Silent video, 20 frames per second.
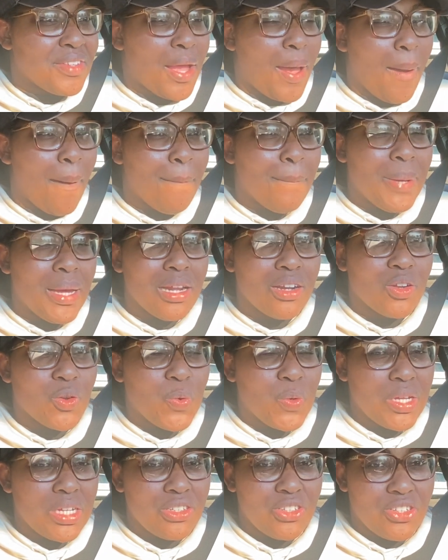a better
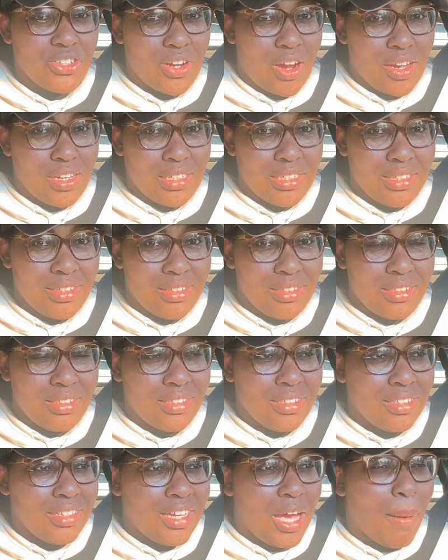Queen Charlotte,
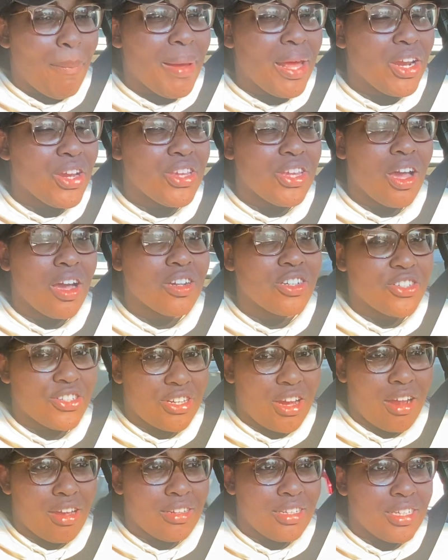a better young
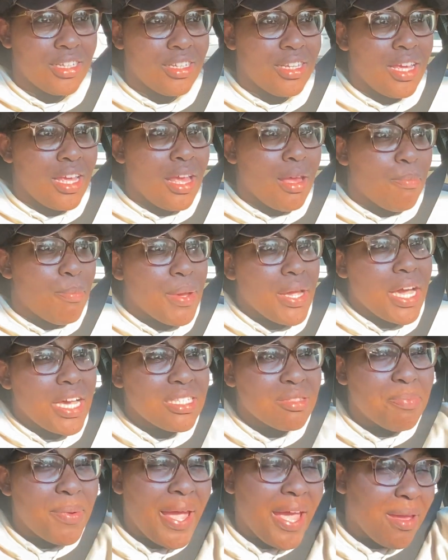Charlotte.
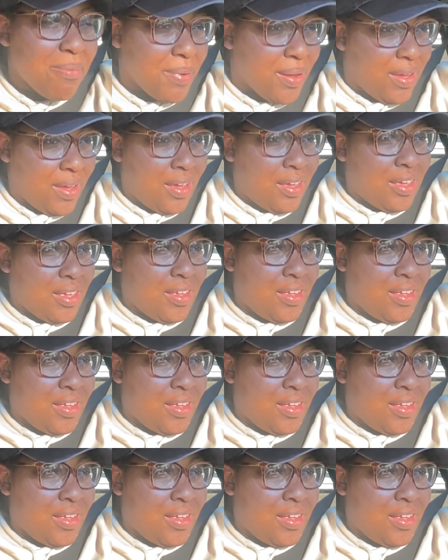Because, baby,